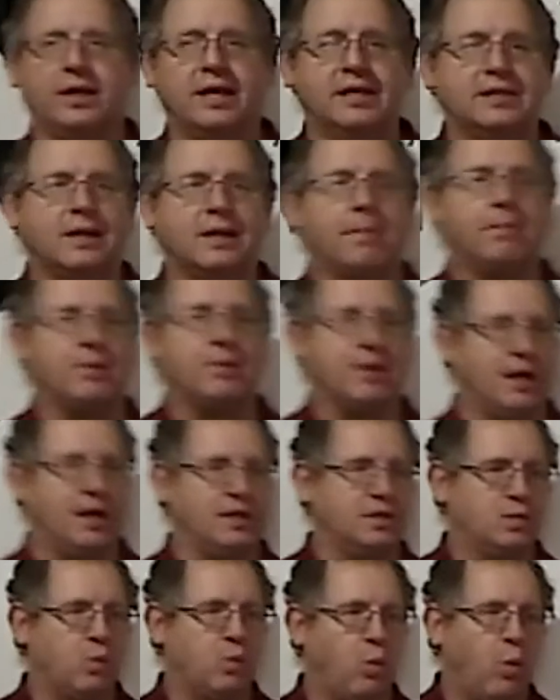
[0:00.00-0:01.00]
is a
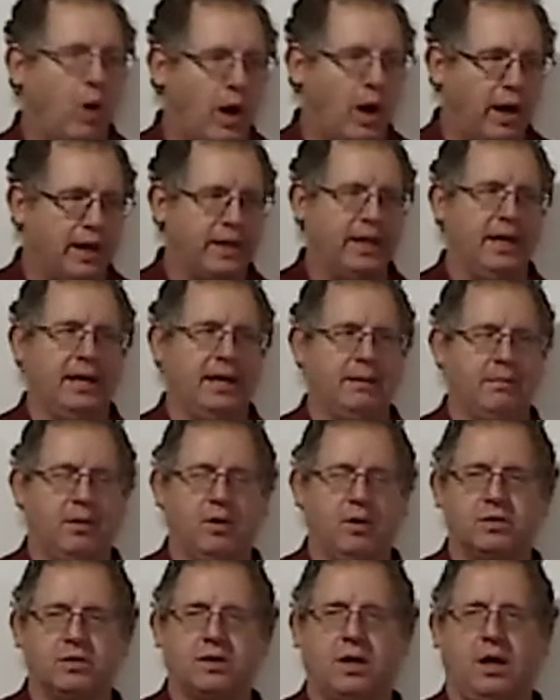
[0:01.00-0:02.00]
+1 in
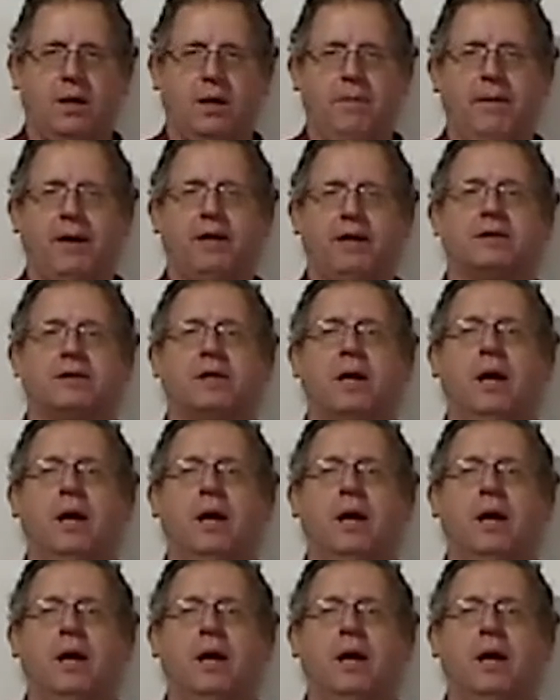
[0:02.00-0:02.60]
most compounds.